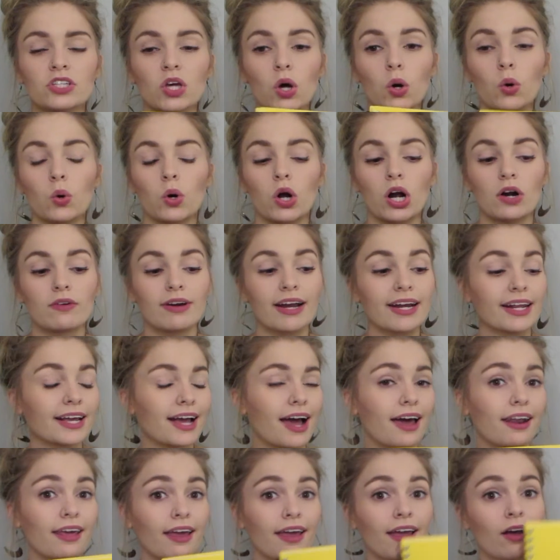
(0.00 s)
or writing
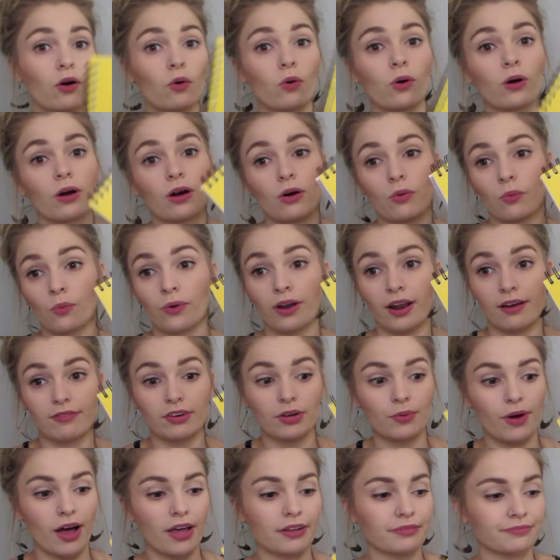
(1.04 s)
on it or whatever
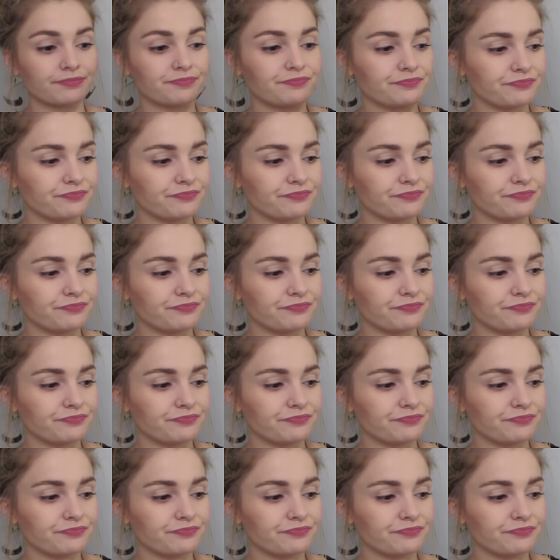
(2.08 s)
you want.